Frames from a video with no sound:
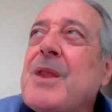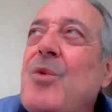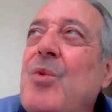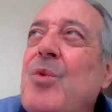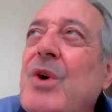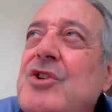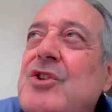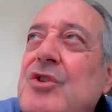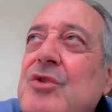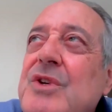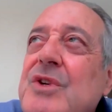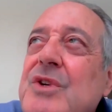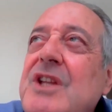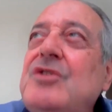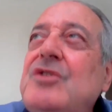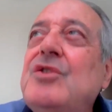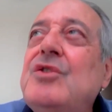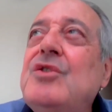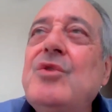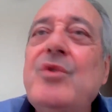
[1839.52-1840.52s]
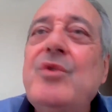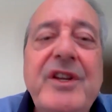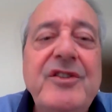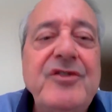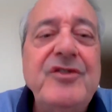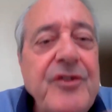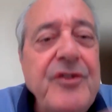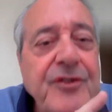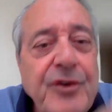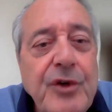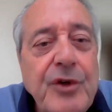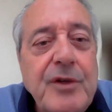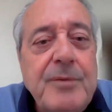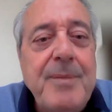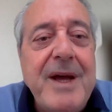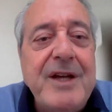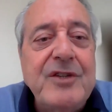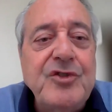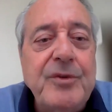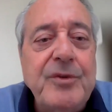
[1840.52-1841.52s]
What you need to do is a third
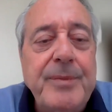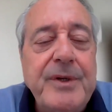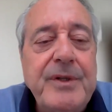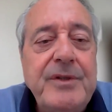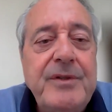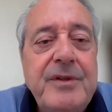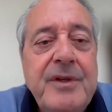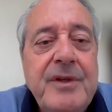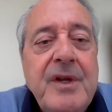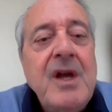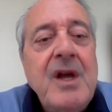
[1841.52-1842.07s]
measurement.